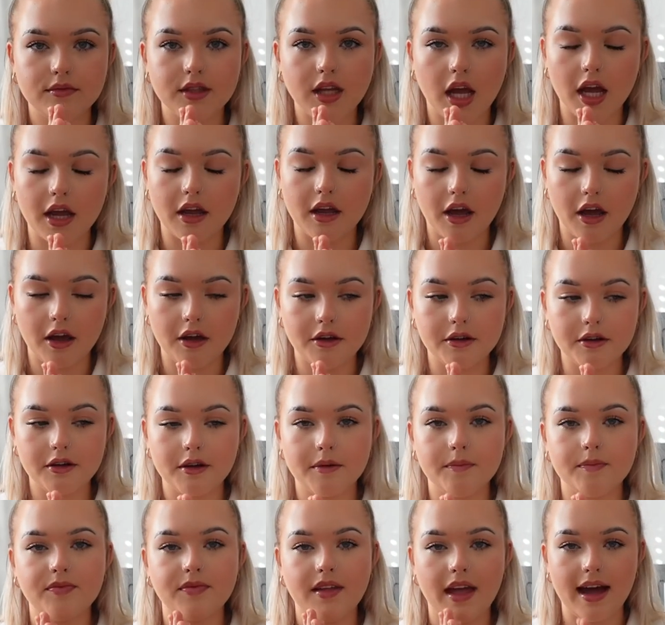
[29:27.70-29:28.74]
Diet Coke
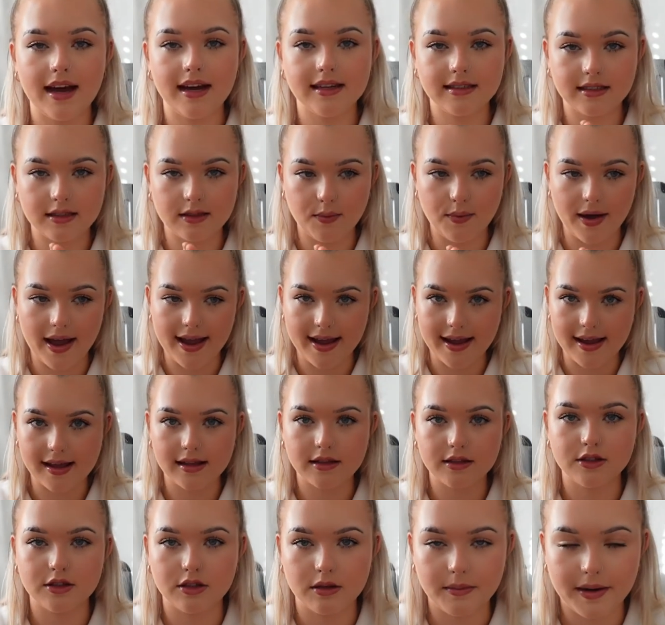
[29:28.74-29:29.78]
has the way
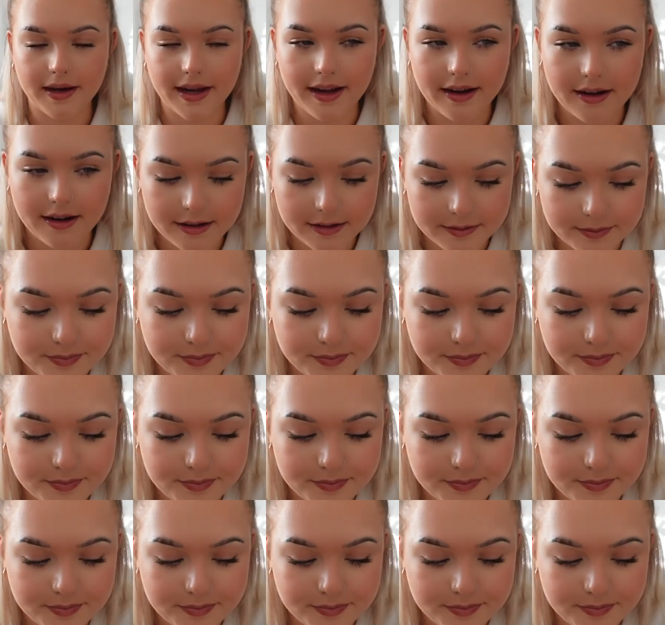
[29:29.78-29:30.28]
to my heart.